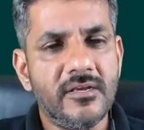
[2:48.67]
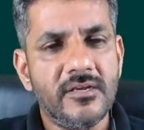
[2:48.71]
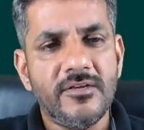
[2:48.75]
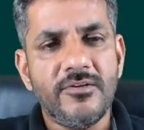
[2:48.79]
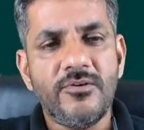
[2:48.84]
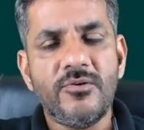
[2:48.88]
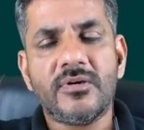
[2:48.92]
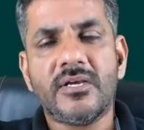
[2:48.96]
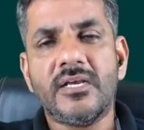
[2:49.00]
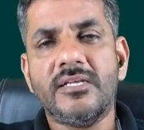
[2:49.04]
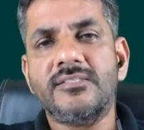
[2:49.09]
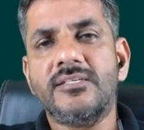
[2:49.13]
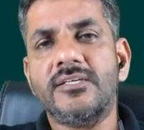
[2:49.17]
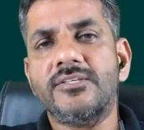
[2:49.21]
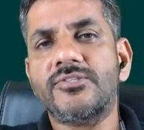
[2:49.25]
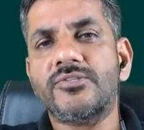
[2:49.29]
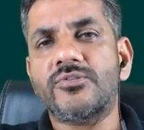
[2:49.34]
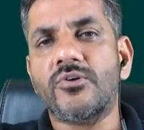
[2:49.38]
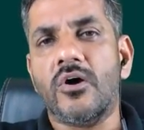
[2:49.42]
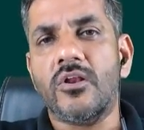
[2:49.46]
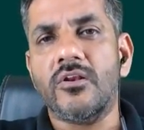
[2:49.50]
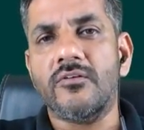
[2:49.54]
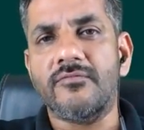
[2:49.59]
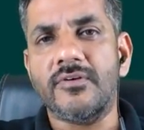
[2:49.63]
You can just
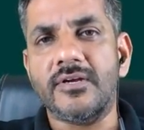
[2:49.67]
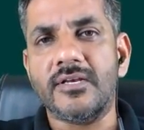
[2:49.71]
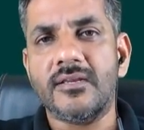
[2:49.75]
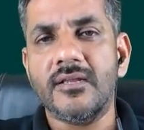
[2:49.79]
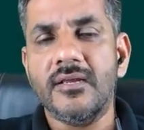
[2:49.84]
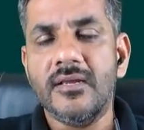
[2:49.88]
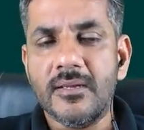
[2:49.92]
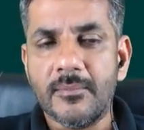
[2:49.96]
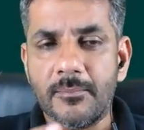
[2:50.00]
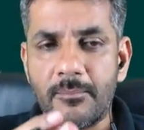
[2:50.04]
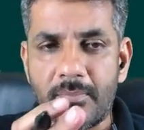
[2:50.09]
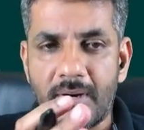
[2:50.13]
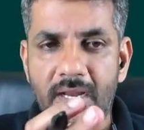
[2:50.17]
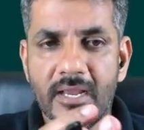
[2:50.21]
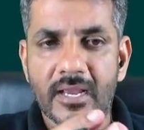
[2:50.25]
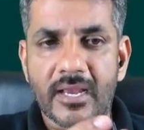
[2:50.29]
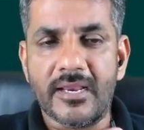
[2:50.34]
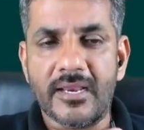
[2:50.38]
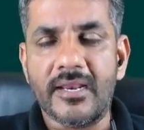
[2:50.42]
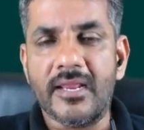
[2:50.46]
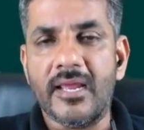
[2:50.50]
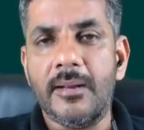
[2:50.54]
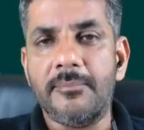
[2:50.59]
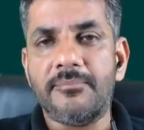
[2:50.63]
solve it by
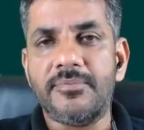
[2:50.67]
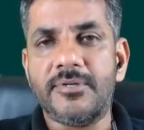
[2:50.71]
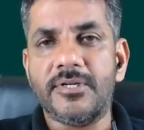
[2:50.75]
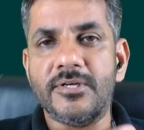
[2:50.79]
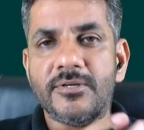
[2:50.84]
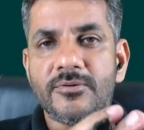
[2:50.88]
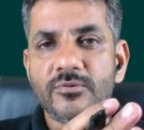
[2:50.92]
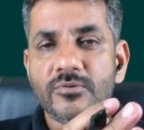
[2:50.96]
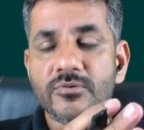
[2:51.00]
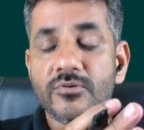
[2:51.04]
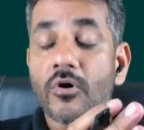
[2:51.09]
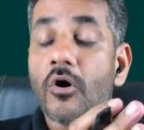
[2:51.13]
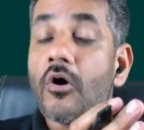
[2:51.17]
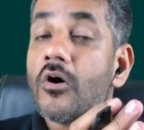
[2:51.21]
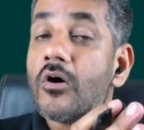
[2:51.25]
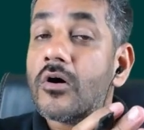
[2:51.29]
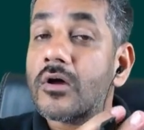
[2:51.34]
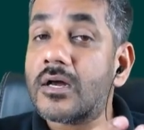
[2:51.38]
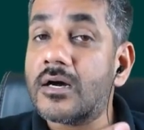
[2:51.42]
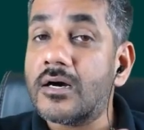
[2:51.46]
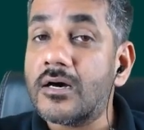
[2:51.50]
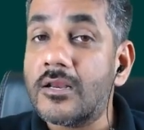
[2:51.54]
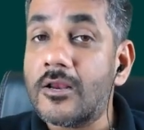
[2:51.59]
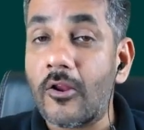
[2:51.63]
an aptitude or
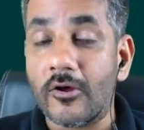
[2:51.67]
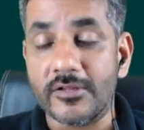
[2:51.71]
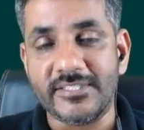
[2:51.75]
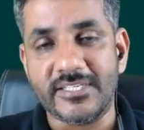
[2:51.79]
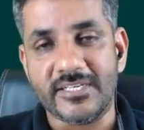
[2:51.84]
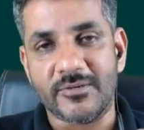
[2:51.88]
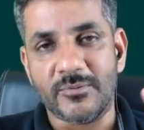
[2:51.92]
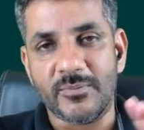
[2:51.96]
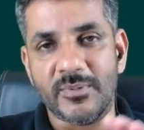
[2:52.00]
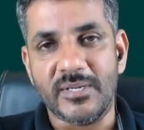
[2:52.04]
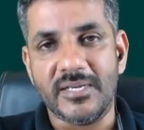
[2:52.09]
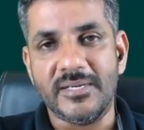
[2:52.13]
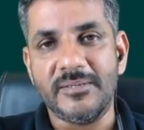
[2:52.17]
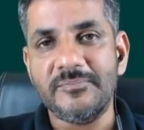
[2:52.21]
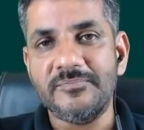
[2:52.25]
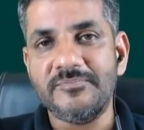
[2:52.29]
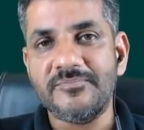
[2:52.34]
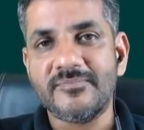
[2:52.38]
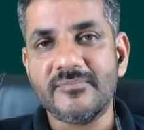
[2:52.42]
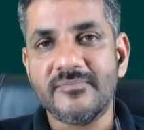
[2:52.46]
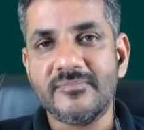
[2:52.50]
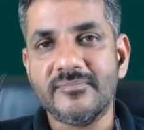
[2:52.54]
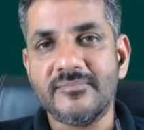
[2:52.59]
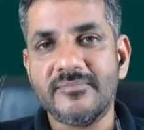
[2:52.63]
a logic way.
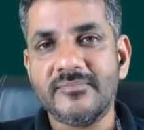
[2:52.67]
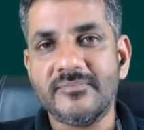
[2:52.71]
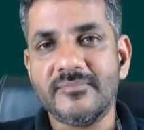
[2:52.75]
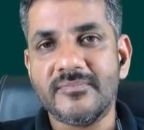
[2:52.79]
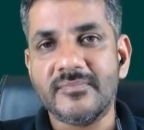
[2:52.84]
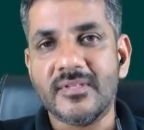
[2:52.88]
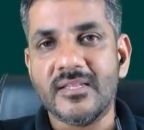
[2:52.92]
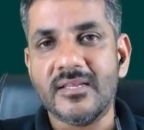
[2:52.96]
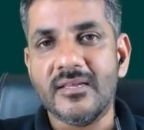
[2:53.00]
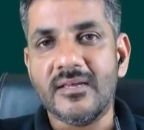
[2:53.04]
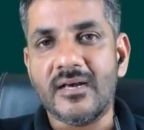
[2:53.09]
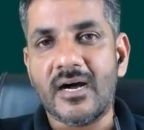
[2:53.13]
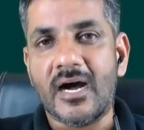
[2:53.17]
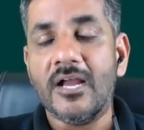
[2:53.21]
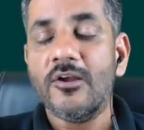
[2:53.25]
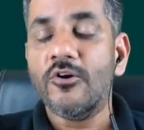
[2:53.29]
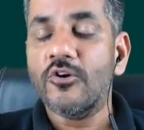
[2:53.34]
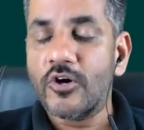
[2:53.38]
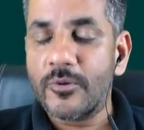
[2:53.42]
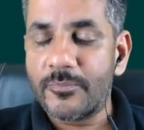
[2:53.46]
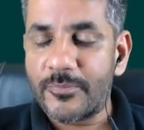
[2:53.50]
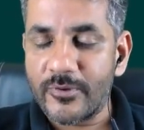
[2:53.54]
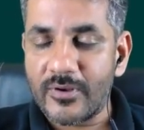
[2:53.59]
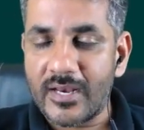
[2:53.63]
I
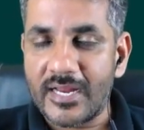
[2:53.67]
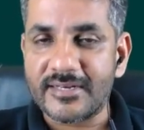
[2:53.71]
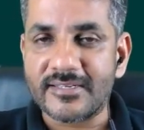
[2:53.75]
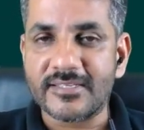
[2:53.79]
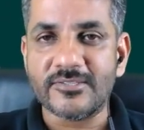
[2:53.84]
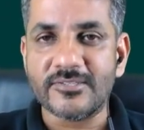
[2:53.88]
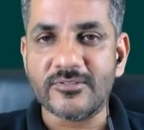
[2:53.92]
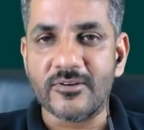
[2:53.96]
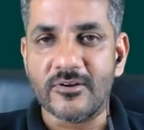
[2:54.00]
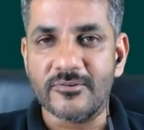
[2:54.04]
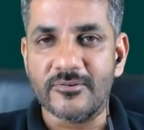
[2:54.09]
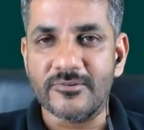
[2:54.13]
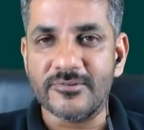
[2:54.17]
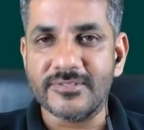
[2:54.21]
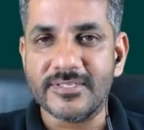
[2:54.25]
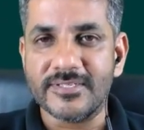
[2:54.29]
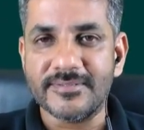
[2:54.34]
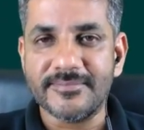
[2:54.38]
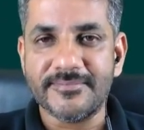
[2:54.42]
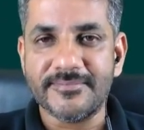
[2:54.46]
hope you like the solution.